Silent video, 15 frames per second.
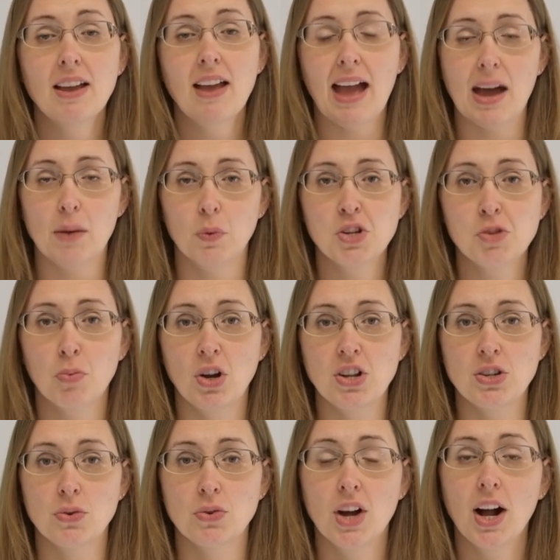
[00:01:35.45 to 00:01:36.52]
at which point
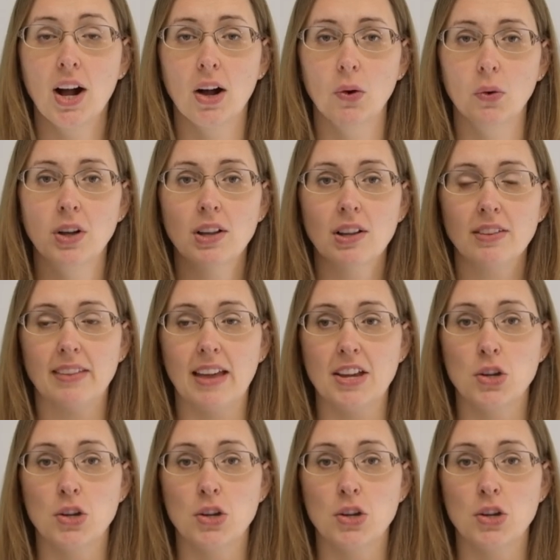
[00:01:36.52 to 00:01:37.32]
you know that